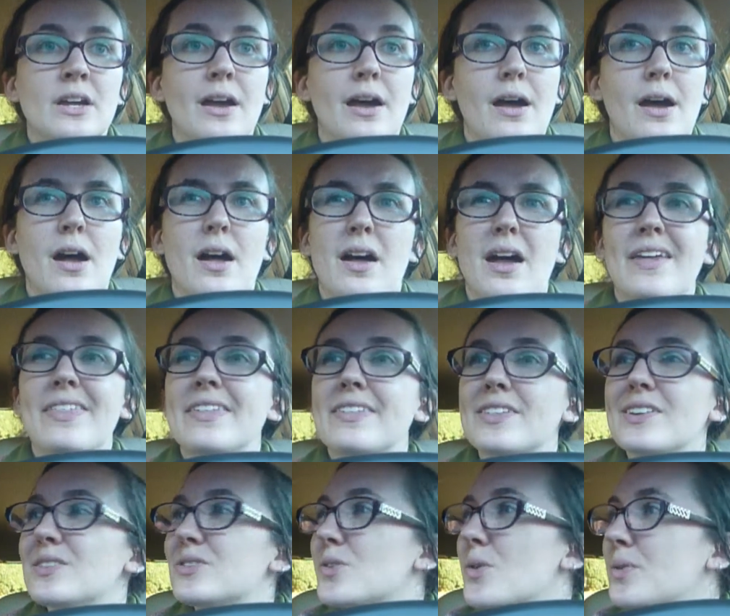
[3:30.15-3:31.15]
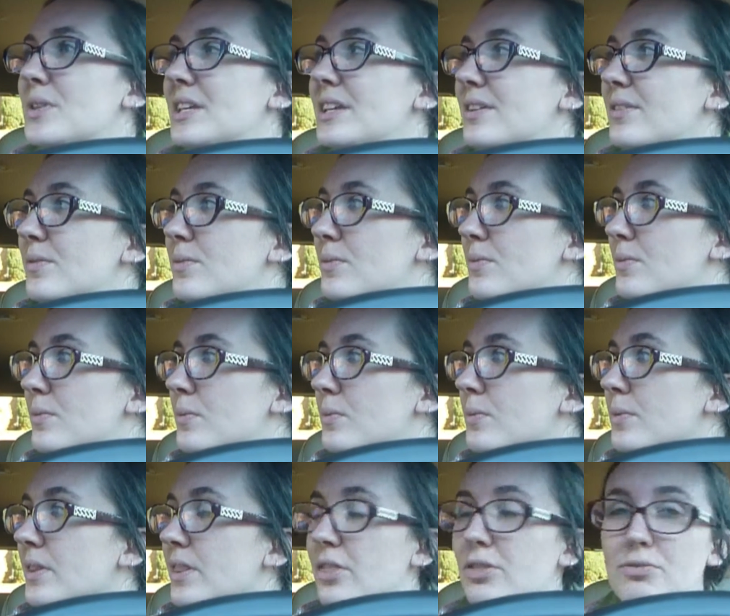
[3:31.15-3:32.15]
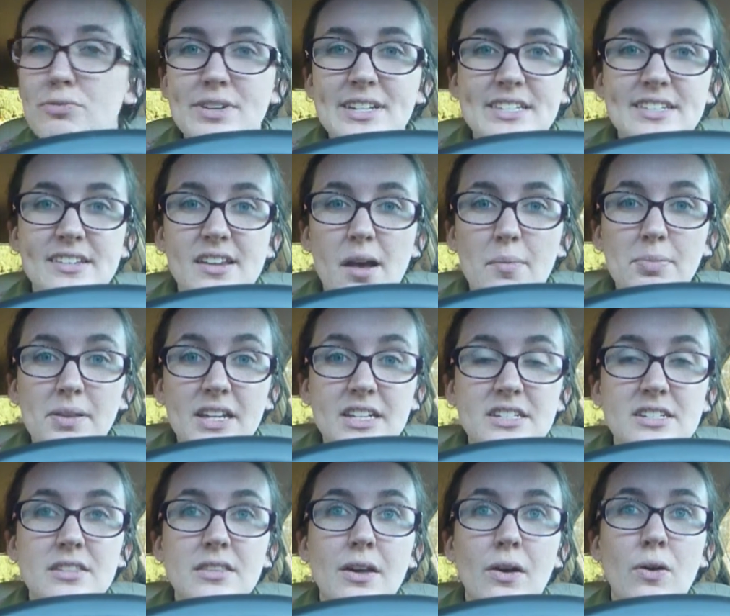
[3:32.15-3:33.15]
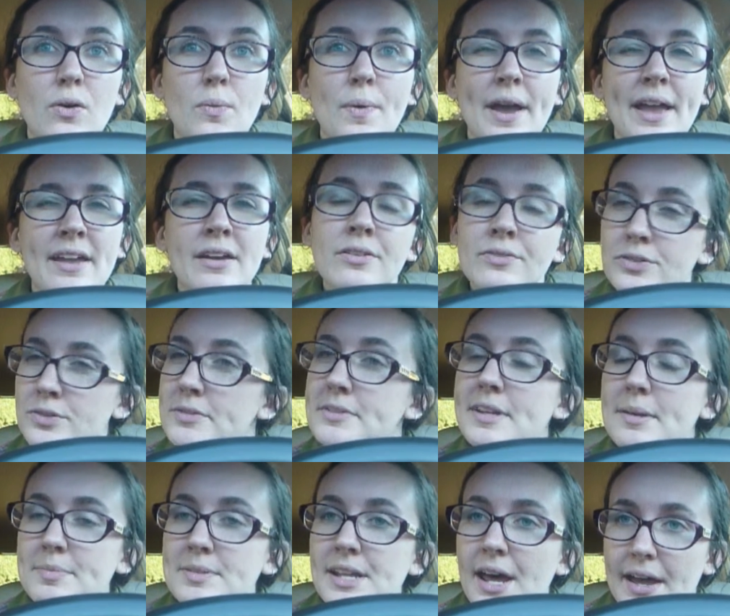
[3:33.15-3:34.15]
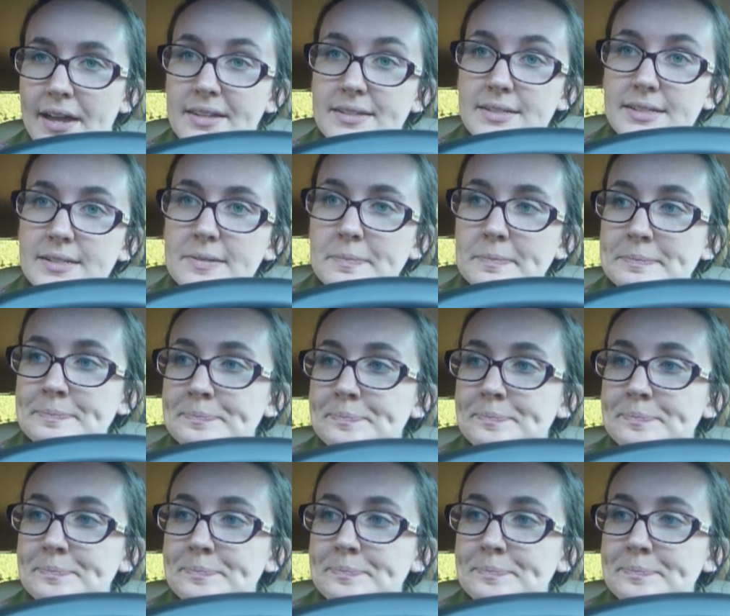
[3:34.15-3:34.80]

Uh, I think there's only with three stoplights the whole way, a few stop signs.